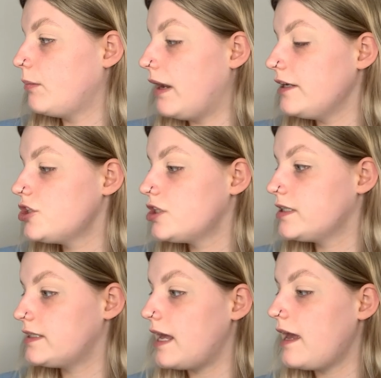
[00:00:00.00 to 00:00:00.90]
managed
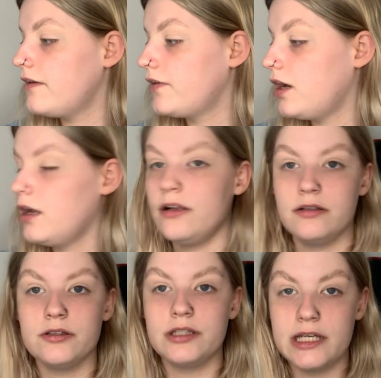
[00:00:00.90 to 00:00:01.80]
to save her
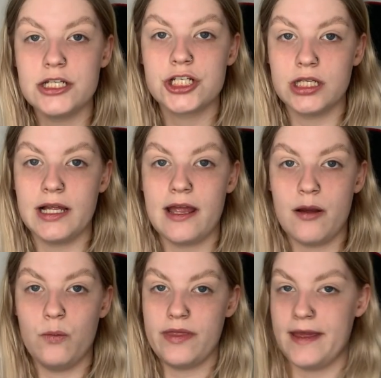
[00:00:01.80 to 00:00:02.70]

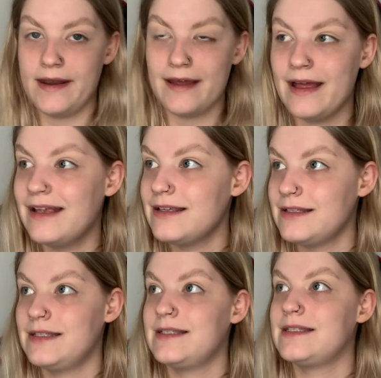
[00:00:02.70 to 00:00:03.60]
literally within
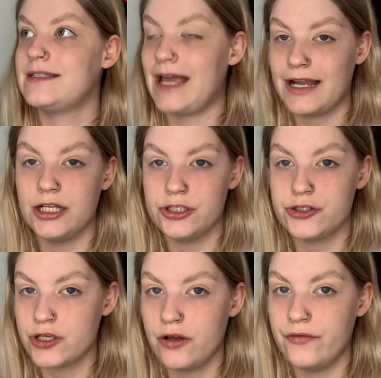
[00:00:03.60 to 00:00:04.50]

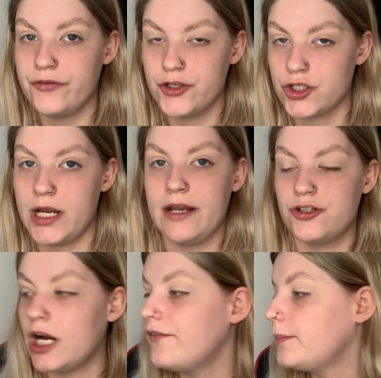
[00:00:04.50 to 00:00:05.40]
seconds of the train
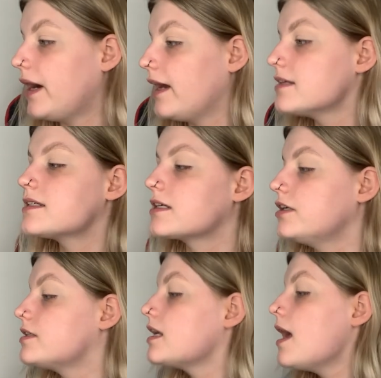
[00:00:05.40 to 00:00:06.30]
driving past,
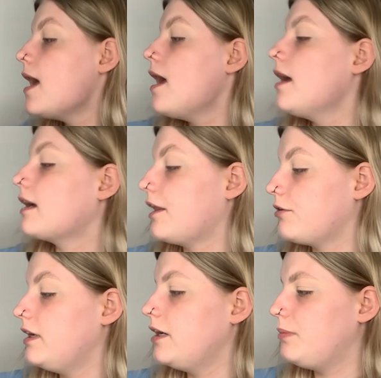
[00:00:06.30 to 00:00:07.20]
because
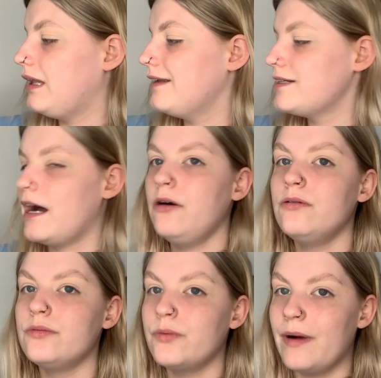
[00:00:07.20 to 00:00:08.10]
Katherine had planned
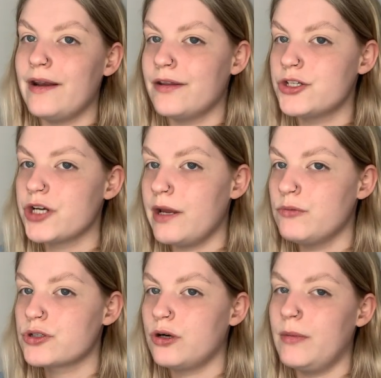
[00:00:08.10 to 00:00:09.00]
out when the
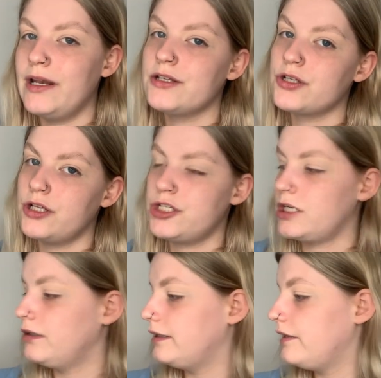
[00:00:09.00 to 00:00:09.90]
train was coming so that
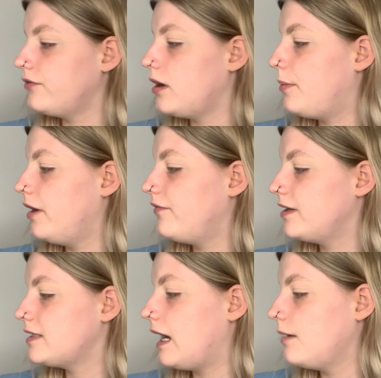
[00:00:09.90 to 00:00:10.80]
she could leave her at a
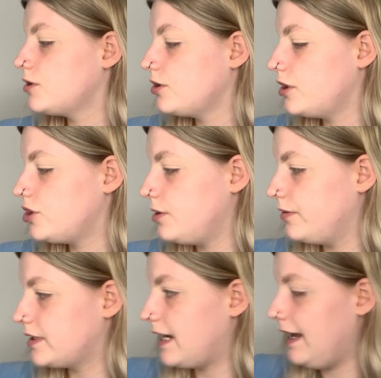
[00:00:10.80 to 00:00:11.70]
perfect time so that she
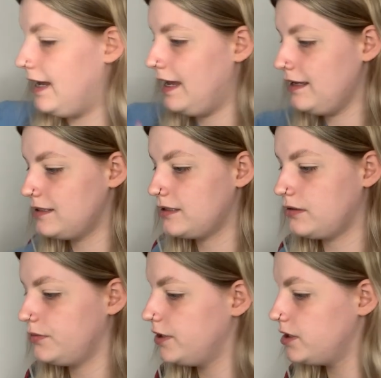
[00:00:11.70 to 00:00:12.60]
would get hit,
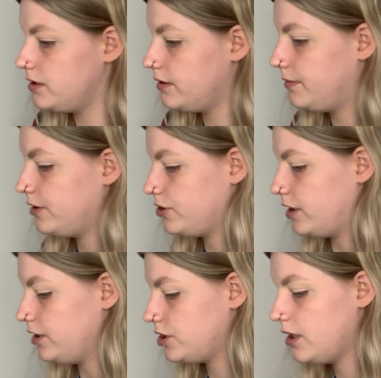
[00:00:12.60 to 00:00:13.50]
which is a bit
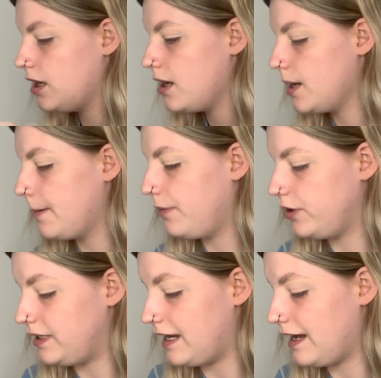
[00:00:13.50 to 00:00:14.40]
strange.
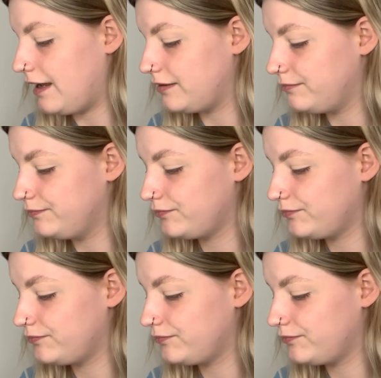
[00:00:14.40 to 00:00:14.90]
But yeah,